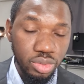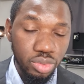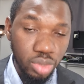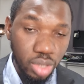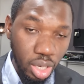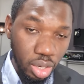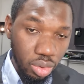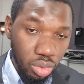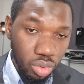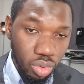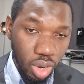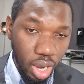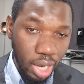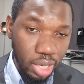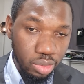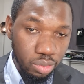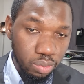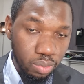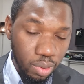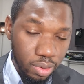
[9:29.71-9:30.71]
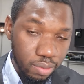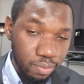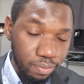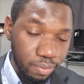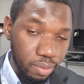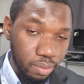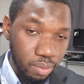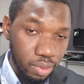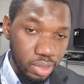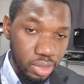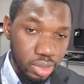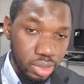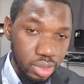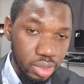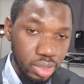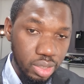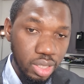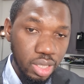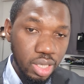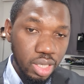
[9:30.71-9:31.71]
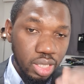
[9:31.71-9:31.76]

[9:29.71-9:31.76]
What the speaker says: you can know at what frequency